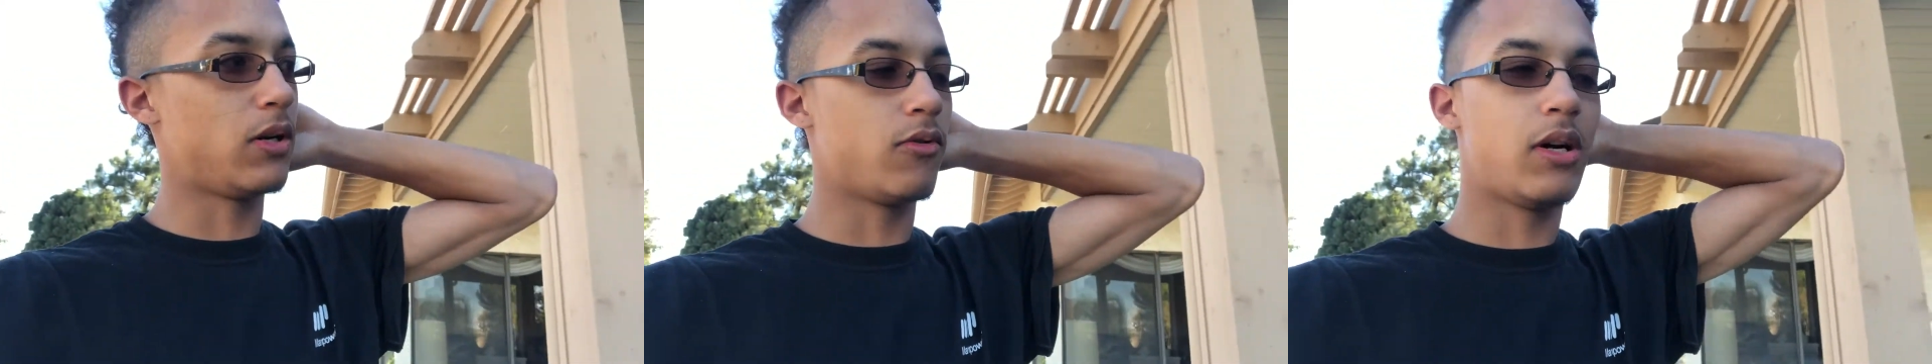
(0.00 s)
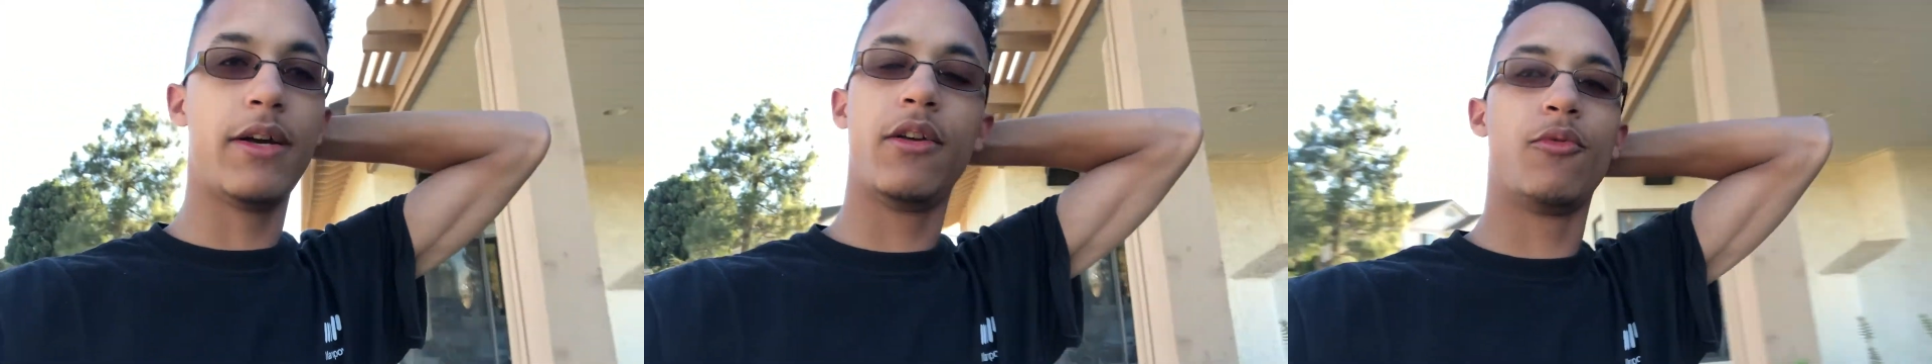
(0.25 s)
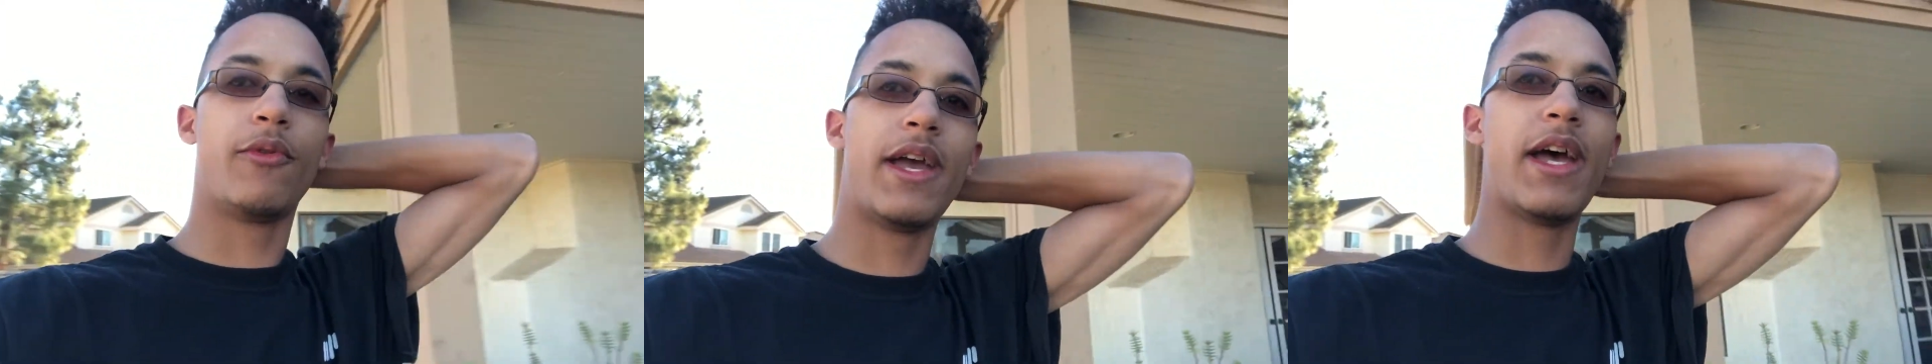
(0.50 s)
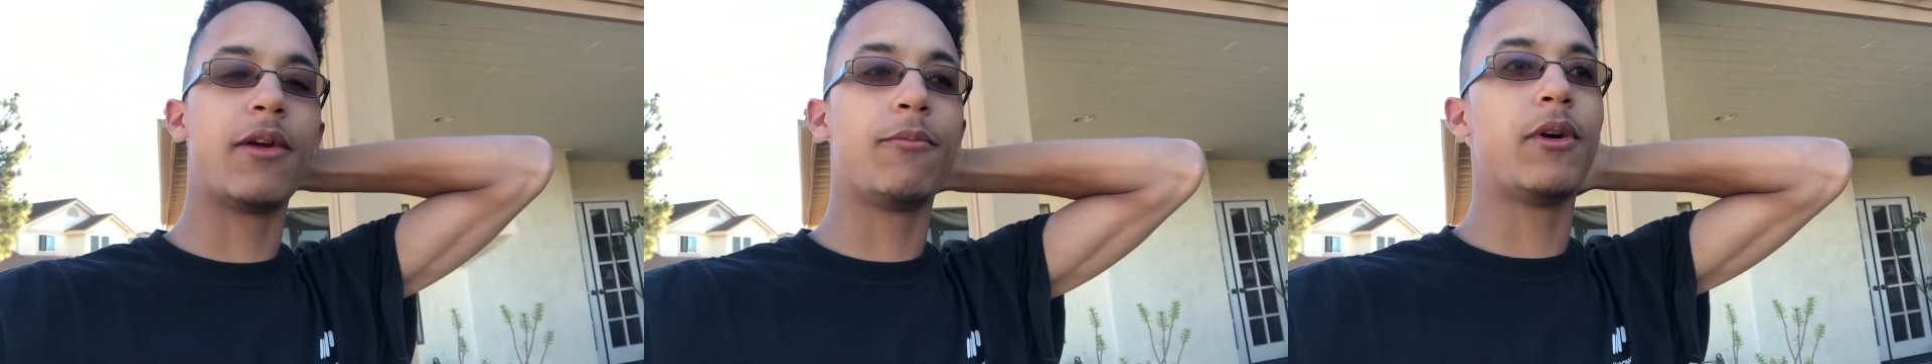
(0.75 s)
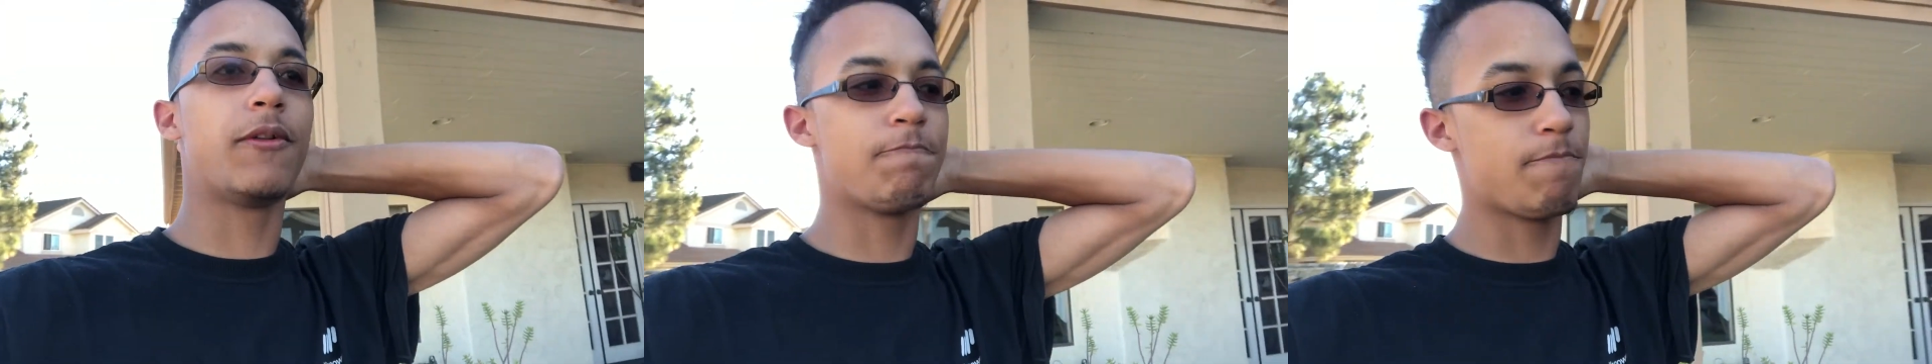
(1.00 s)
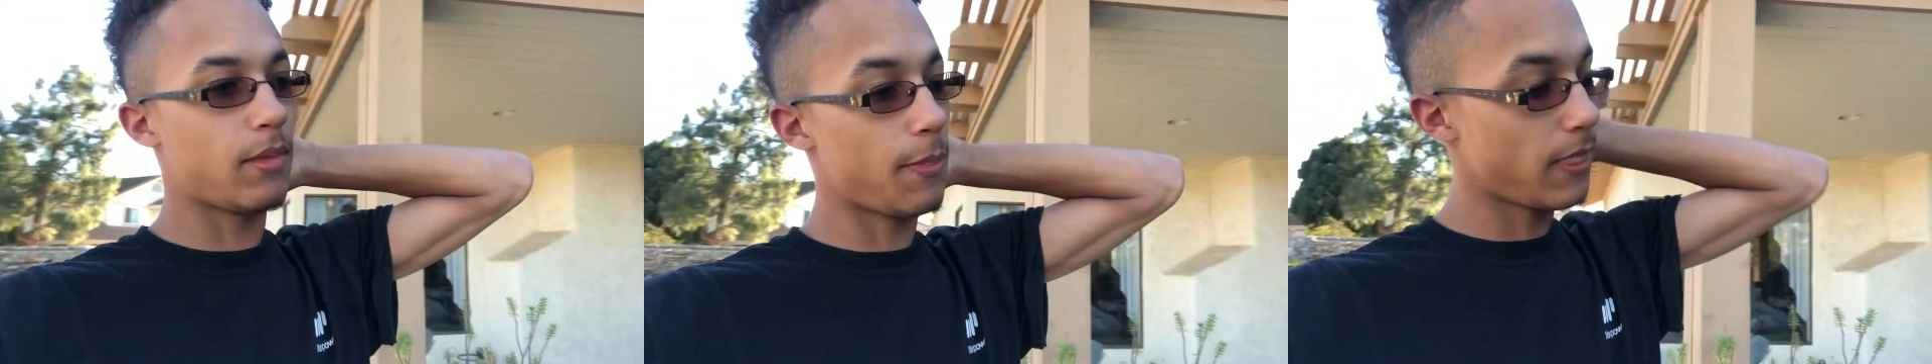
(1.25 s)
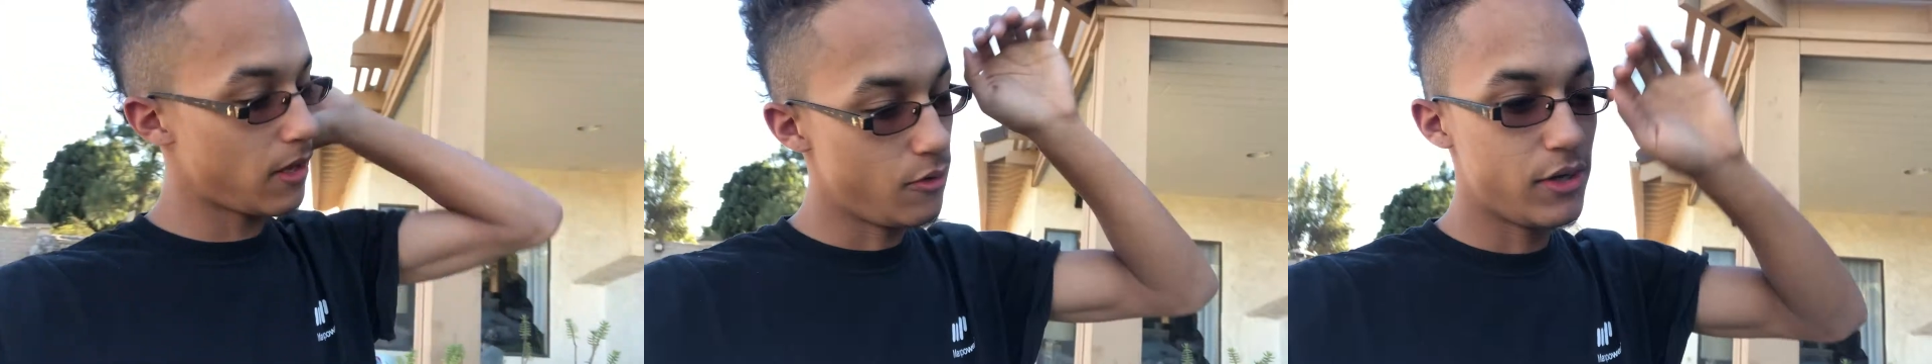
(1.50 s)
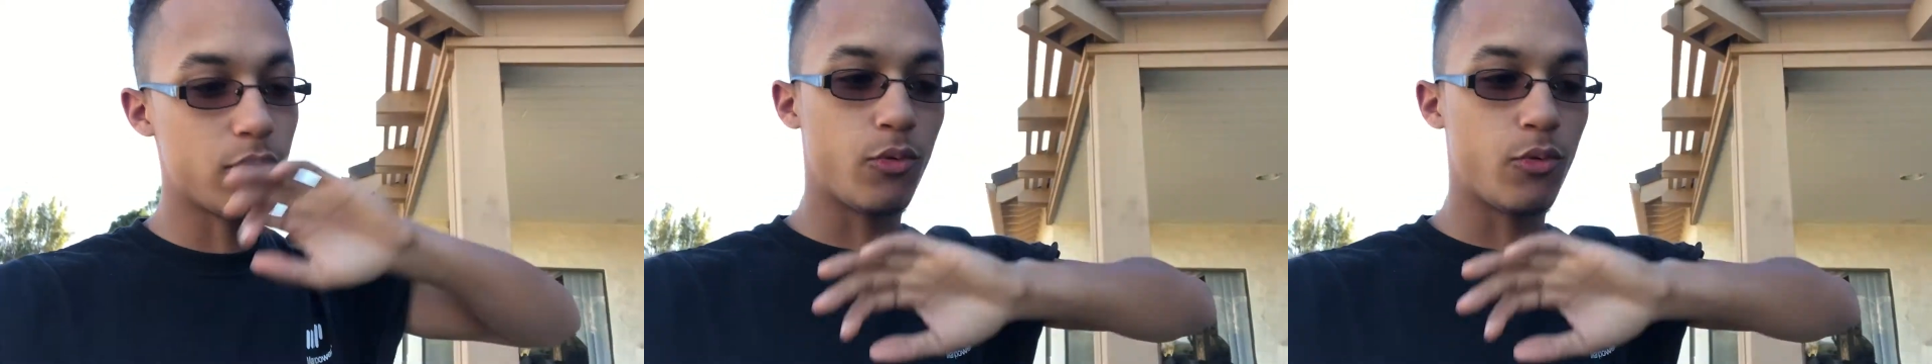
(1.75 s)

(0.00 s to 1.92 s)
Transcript: I don't know how you react, but maybe he's